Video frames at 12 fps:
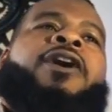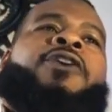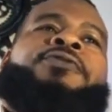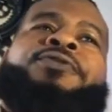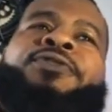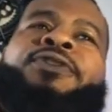
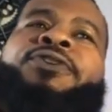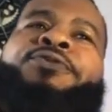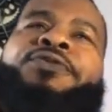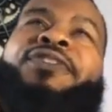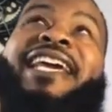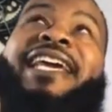are
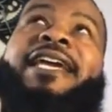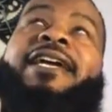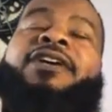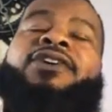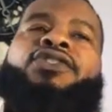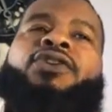
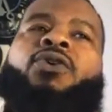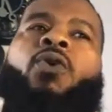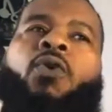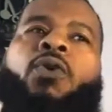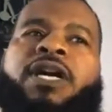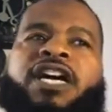fleeing their
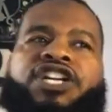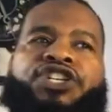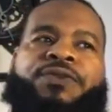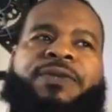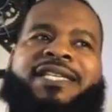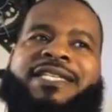own
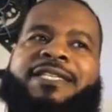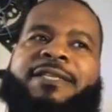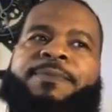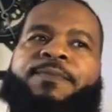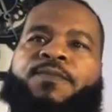countries